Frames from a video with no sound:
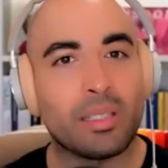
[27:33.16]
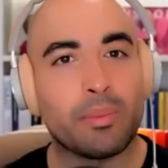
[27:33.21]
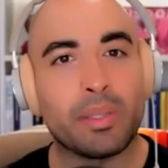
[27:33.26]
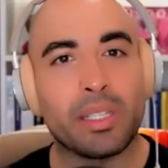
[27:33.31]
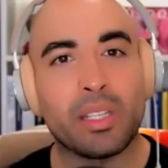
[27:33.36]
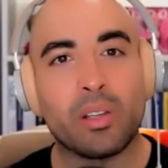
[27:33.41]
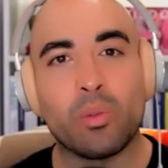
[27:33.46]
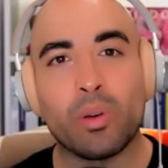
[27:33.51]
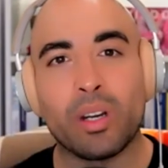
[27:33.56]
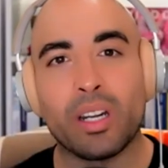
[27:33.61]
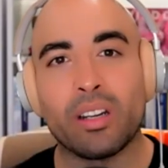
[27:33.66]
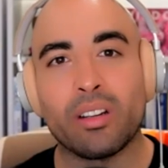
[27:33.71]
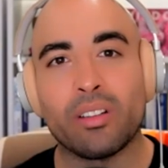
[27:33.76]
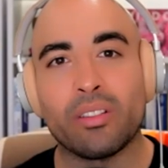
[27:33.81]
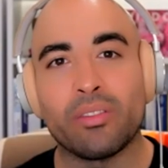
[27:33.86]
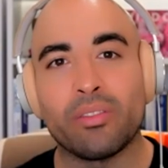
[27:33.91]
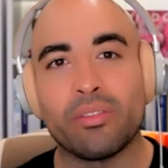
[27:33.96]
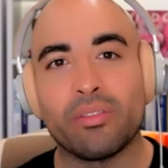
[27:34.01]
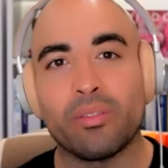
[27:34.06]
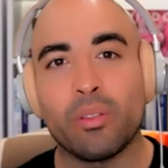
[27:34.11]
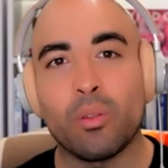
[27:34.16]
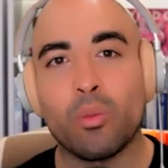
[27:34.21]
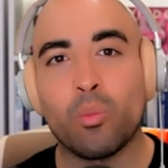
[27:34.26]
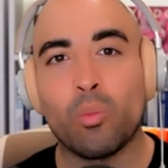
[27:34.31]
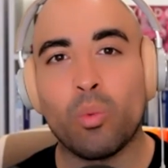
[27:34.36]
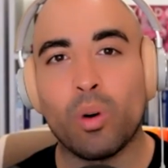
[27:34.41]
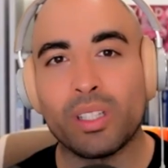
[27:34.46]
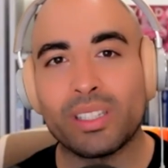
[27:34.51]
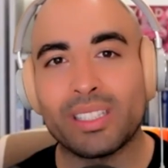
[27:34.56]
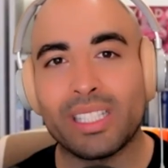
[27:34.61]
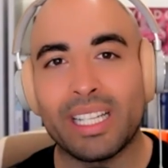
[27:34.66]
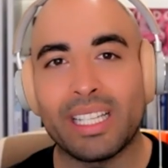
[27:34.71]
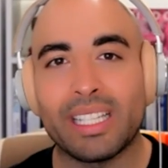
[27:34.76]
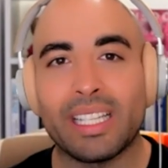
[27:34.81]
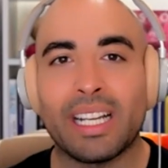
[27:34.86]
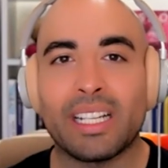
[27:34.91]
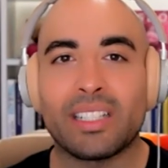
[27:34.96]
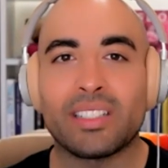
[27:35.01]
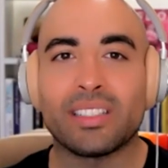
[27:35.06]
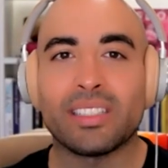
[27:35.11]
be aware of what they
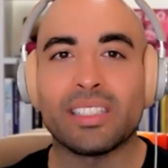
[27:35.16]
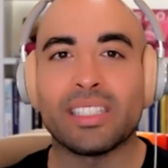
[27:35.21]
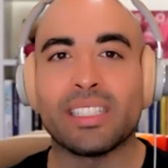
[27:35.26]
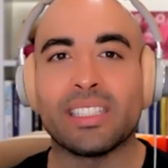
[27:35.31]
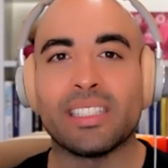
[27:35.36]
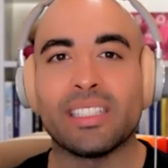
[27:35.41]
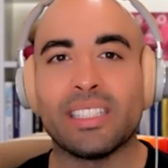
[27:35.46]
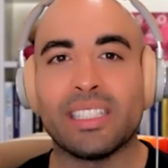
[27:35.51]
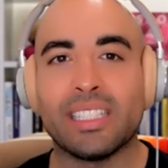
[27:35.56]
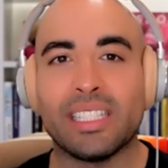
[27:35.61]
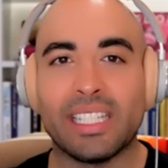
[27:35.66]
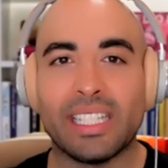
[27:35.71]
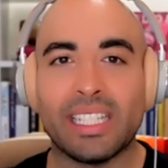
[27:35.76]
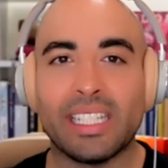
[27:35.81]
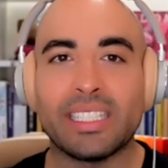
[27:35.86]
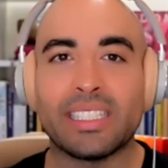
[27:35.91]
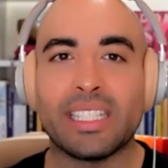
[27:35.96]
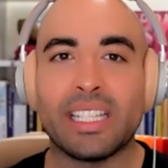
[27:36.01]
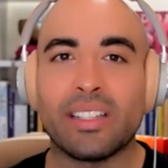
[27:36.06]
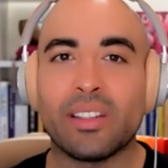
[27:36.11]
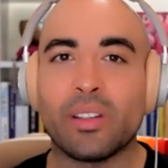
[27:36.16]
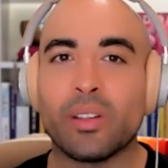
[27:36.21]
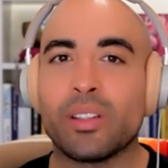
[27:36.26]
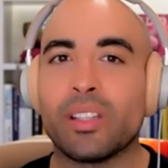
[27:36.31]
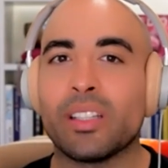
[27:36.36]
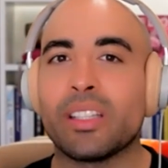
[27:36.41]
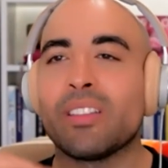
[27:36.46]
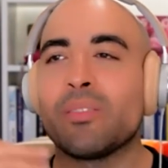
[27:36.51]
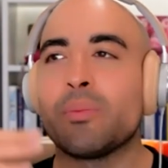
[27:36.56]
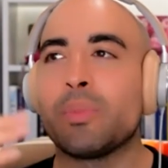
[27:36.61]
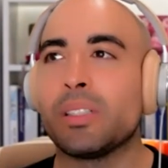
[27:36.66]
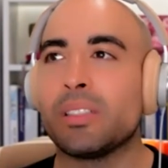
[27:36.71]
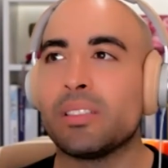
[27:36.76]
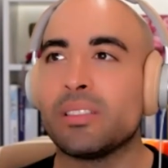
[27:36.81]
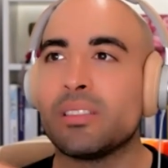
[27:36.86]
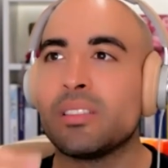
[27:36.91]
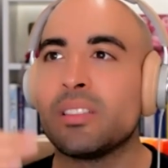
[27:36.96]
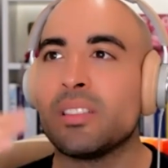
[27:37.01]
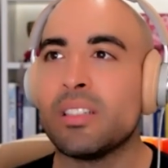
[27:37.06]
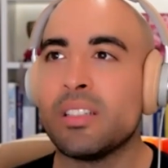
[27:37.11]
actually need? They know that they've
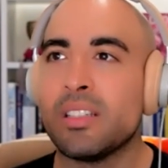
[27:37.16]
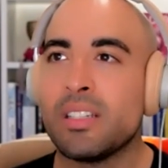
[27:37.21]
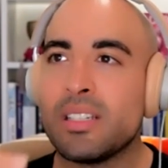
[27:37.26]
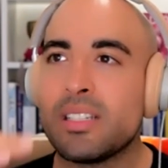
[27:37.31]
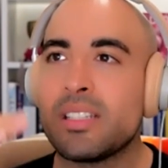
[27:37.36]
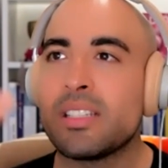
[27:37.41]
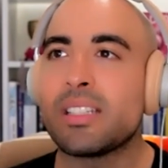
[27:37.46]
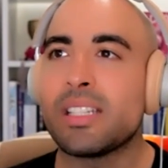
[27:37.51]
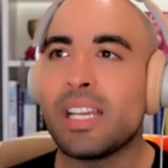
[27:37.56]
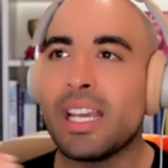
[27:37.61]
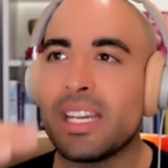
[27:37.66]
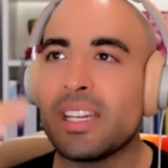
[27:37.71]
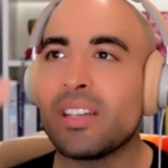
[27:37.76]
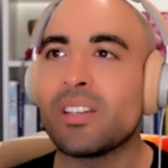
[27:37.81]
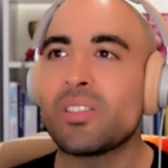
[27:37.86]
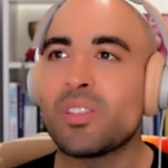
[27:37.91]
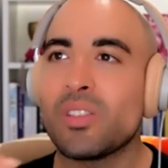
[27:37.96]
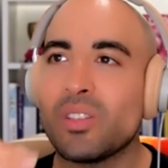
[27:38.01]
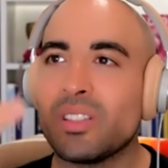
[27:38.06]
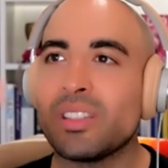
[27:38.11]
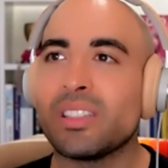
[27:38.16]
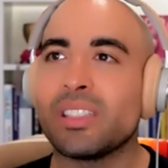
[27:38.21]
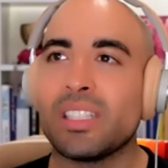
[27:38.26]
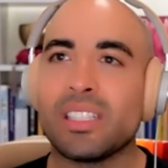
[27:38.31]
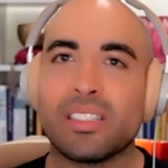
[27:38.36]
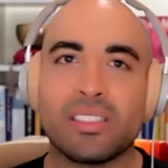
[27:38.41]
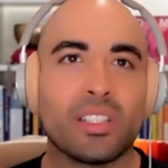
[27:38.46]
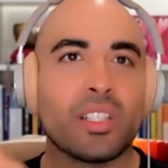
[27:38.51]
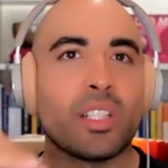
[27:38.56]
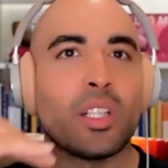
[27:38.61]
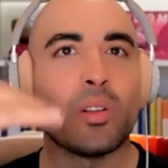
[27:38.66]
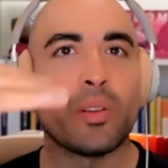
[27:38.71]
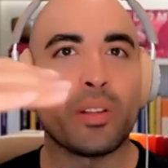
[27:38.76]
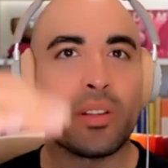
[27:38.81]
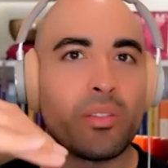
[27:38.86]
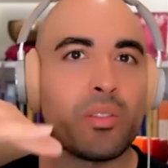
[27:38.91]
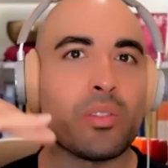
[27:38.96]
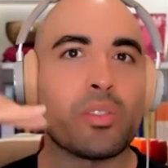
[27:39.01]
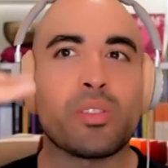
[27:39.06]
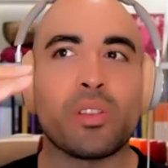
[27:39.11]
been saying certain things and going
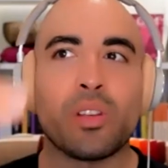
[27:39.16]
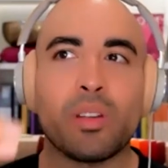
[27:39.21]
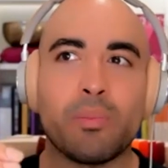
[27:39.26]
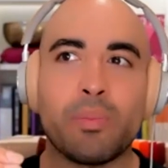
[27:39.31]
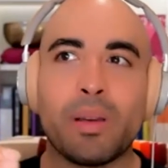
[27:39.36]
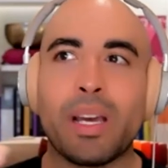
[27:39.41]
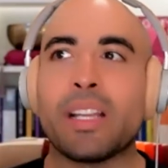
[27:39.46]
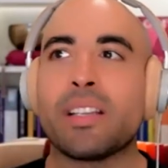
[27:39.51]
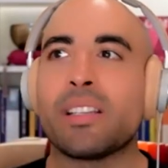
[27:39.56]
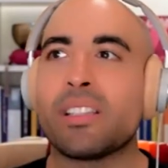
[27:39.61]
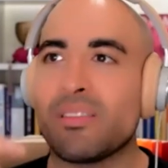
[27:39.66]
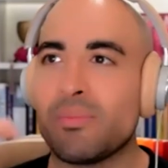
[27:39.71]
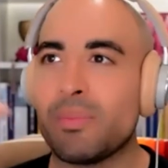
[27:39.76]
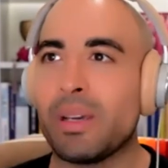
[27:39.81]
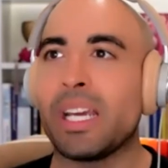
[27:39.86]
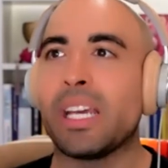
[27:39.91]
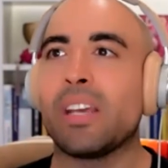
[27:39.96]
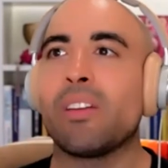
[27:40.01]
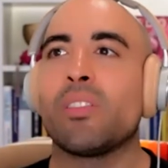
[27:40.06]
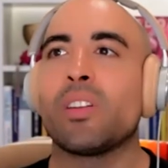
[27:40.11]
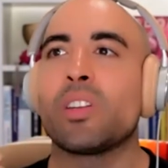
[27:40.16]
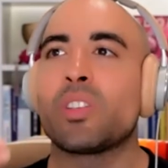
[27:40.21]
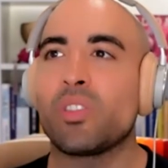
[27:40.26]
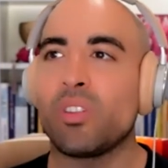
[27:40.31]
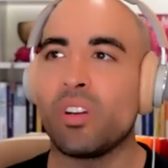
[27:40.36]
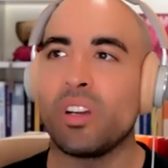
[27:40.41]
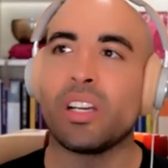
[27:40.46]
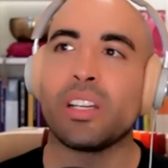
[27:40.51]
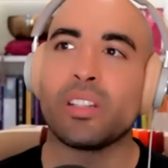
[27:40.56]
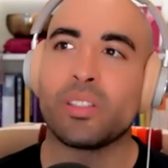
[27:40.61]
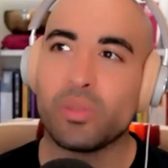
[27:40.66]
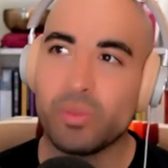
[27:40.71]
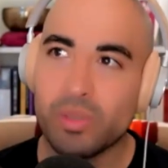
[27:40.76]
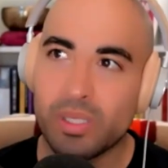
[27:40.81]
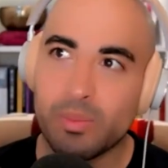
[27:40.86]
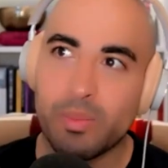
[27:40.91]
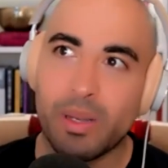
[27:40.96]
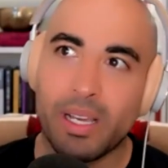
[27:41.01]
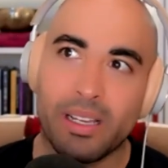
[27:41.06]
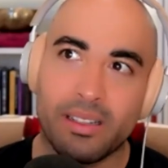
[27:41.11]
through certain patterns of behavior, trying to
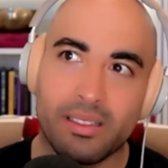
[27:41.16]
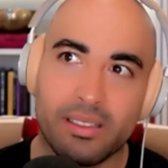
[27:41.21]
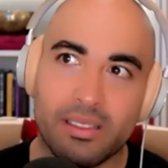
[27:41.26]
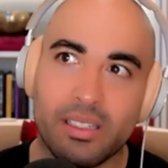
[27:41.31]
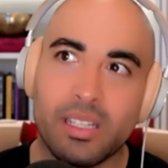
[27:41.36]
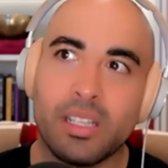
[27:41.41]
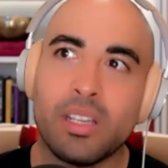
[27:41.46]
espouse